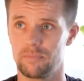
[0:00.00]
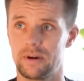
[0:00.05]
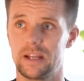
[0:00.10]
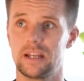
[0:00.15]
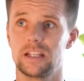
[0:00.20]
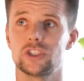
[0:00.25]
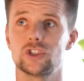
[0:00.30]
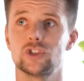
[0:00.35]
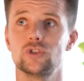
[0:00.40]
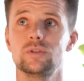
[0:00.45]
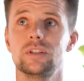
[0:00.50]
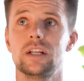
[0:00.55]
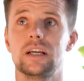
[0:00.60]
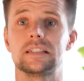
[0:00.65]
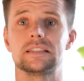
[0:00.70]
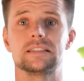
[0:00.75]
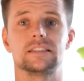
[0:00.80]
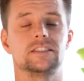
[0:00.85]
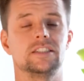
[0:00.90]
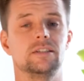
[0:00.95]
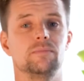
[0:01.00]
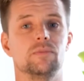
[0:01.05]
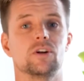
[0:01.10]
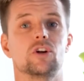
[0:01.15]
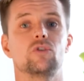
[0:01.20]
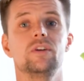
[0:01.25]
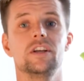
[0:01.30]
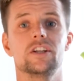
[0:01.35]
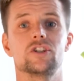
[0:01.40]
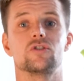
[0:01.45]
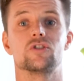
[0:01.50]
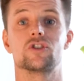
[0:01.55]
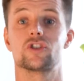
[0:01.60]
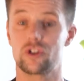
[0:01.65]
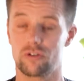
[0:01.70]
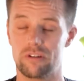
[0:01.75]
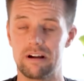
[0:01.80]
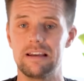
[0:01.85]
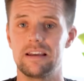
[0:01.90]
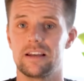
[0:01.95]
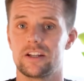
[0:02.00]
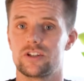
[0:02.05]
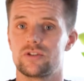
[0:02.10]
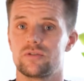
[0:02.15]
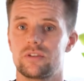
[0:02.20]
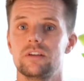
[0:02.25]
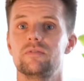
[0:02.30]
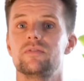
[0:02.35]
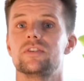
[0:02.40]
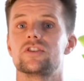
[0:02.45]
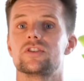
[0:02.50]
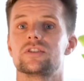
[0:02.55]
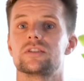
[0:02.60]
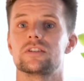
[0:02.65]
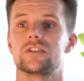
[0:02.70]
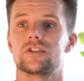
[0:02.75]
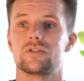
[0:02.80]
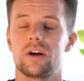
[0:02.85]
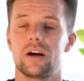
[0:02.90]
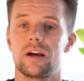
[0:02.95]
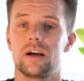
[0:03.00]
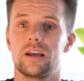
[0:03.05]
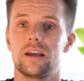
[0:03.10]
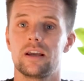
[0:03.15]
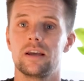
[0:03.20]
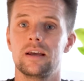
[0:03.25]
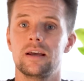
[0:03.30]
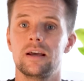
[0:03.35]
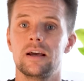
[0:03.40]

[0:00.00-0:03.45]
but as soon as the team agreed to try it, to give it just a try,